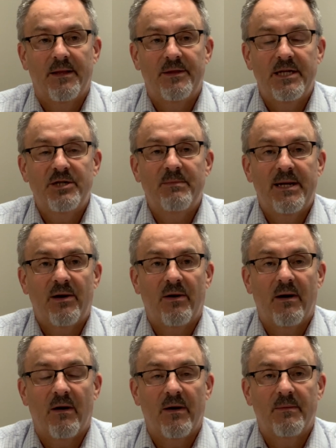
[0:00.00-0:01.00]
These men
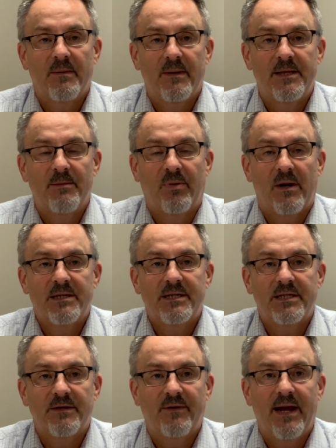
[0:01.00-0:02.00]
are in the
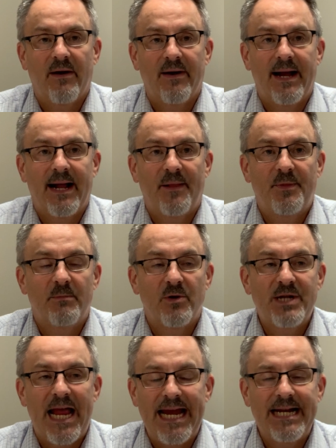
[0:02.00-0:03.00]
process of carrying out the
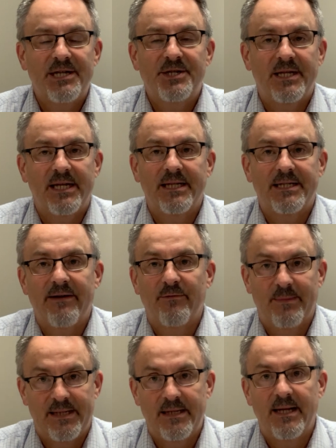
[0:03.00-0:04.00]
most heinous thing that's ever
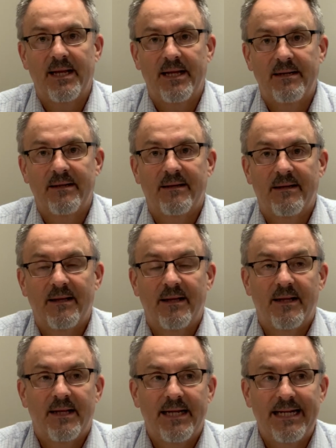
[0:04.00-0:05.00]
been done
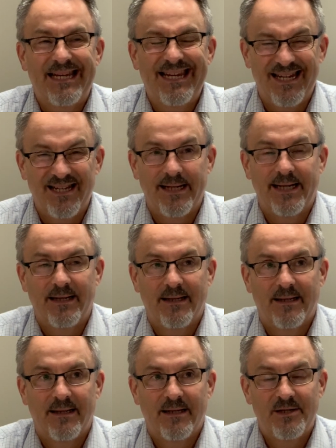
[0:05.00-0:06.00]
in killing
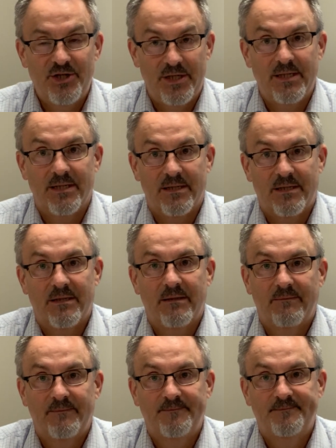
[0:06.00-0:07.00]
Jesus.
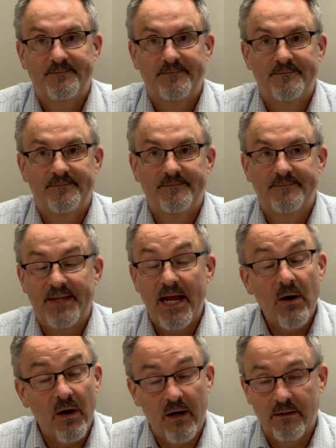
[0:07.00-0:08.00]
They
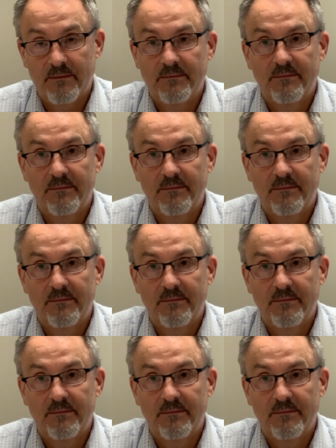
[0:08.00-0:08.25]
are.